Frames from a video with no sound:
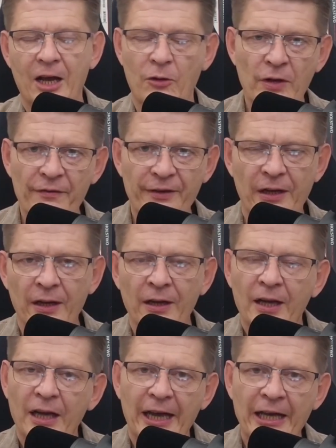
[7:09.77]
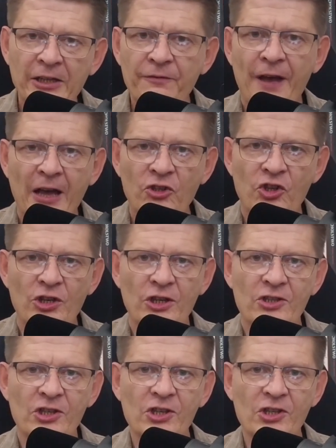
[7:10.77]
However, any
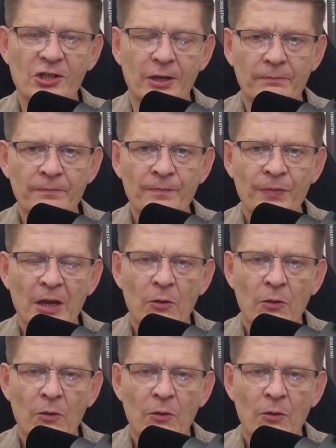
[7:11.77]
functioning system